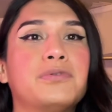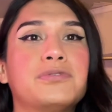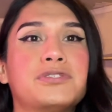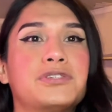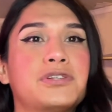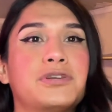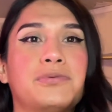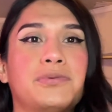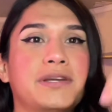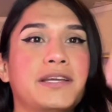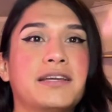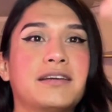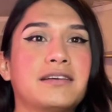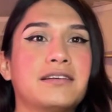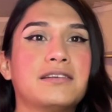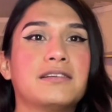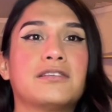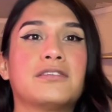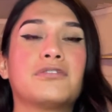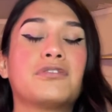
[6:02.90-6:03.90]
so it
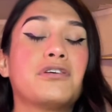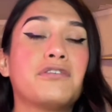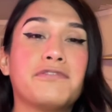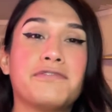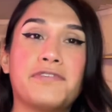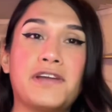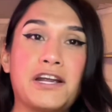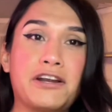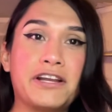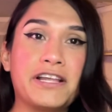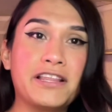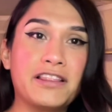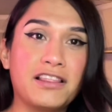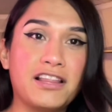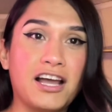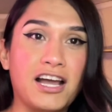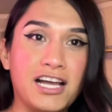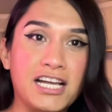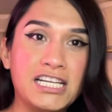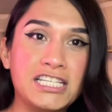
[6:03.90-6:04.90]
could grow very
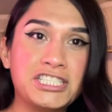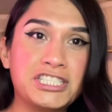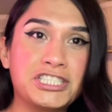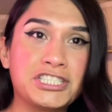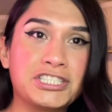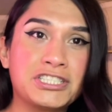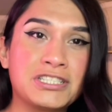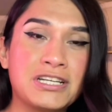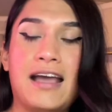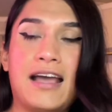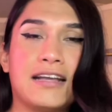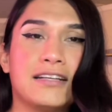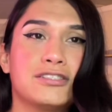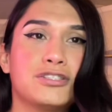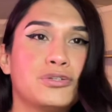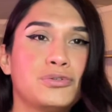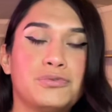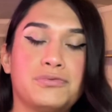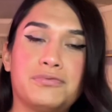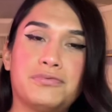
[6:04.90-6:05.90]
lush. I
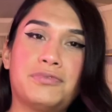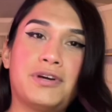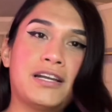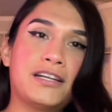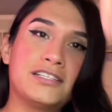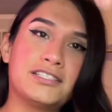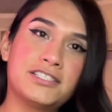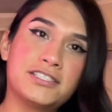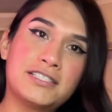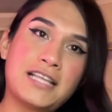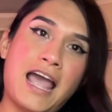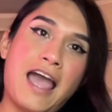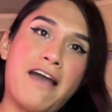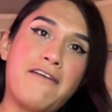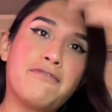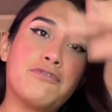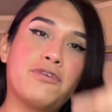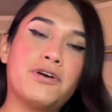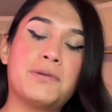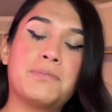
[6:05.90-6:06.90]
don't want to just
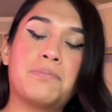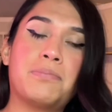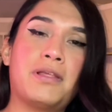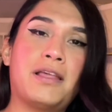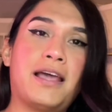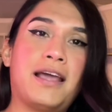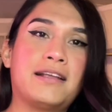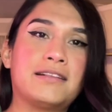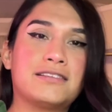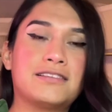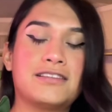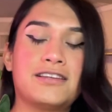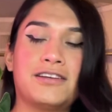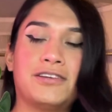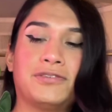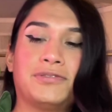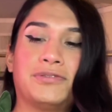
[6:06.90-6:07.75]
have one plant, so